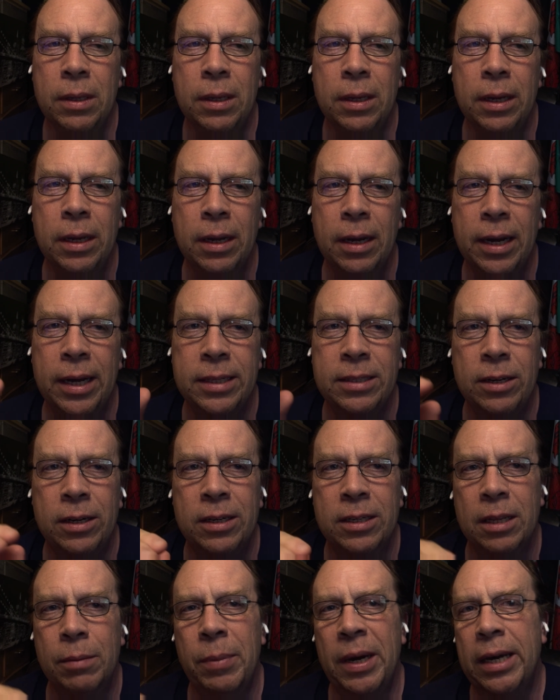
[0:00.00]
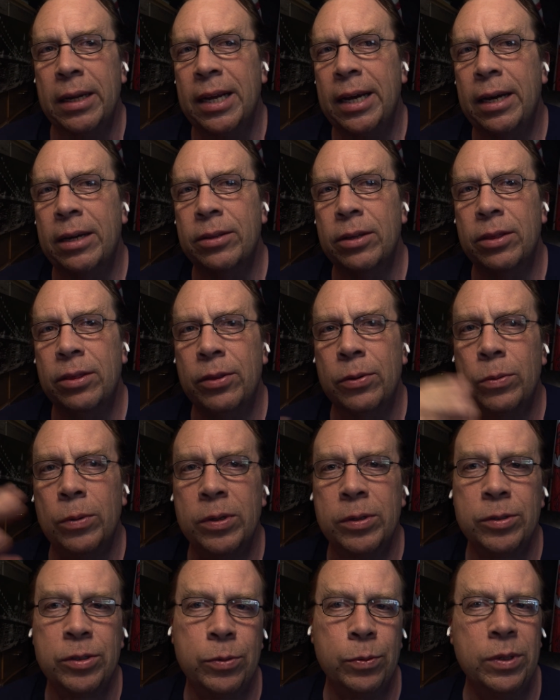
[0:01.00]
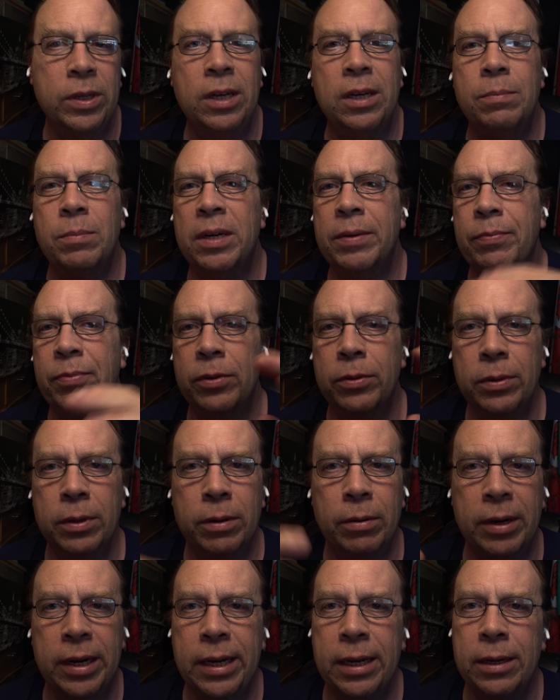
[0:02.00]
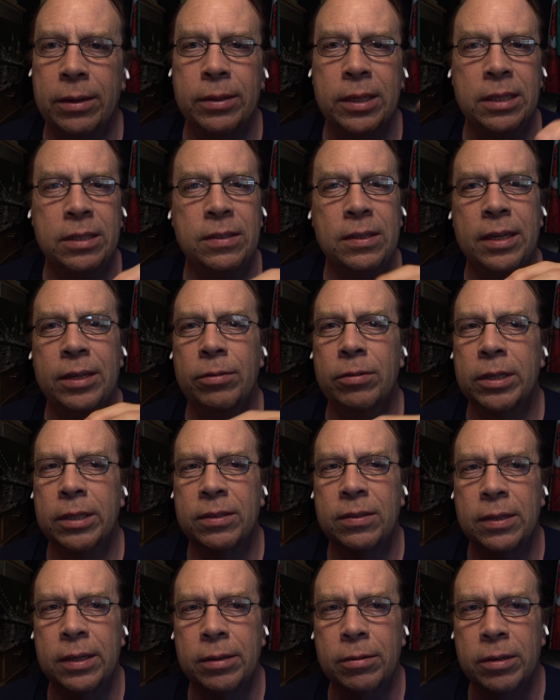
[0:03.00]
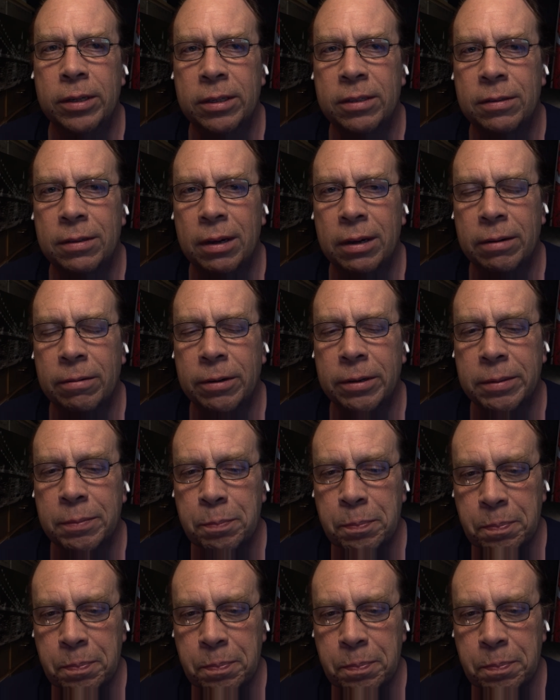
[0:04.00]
And God talked about how the thorns would come up through the ground, et cetera, et cetera, et cetera.